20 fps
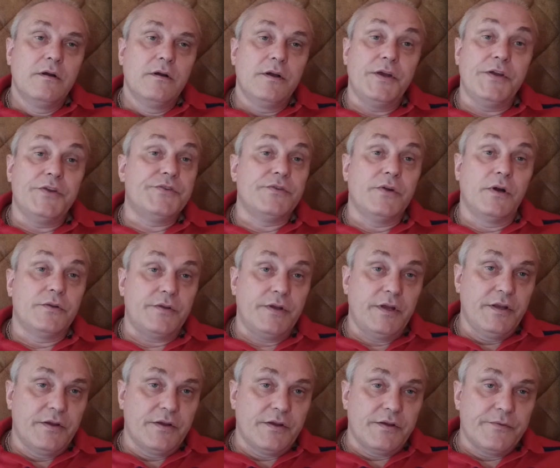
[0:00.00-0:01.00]
He is not
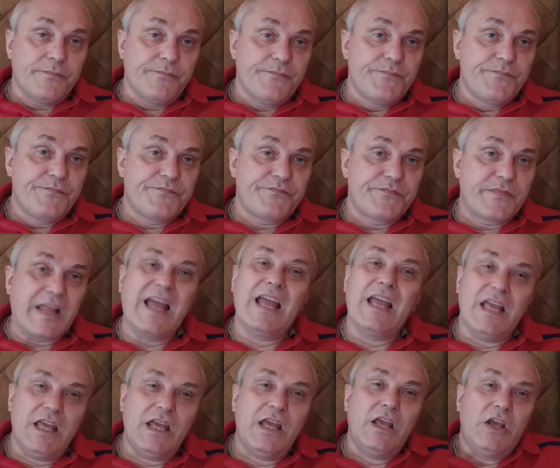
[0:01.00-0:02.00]
Indian.
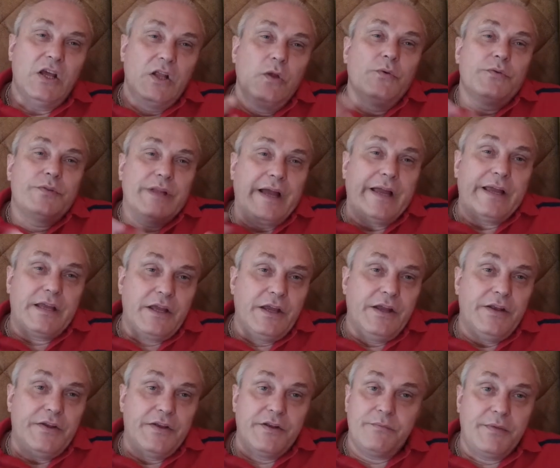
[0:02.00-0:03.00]
He looked like
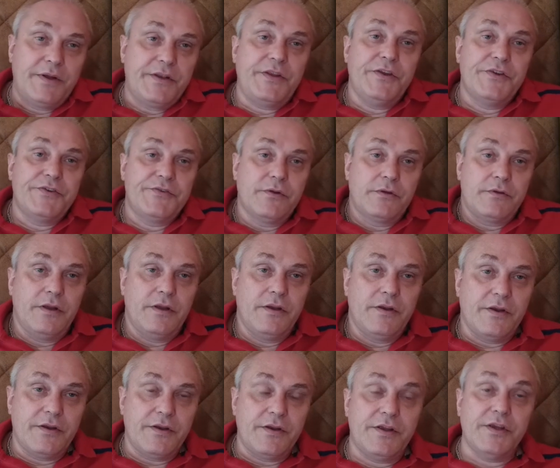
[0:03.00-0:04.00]
Indian, but he is
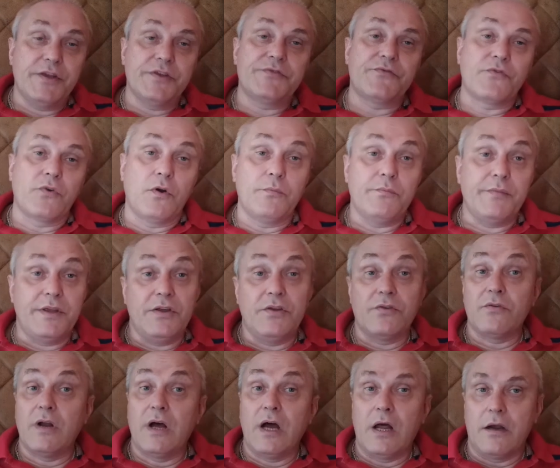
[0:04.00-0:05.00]
Indian. He is from
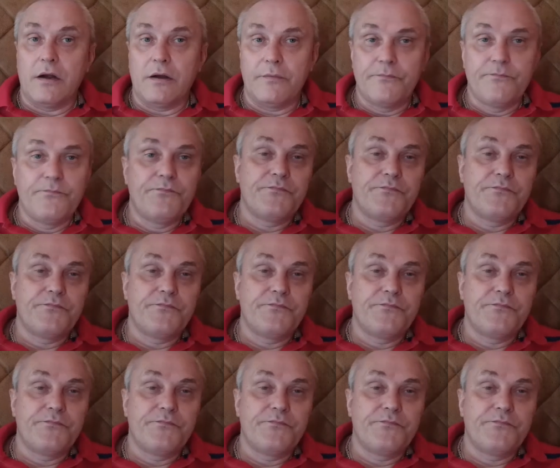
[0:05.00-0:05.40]
Iran.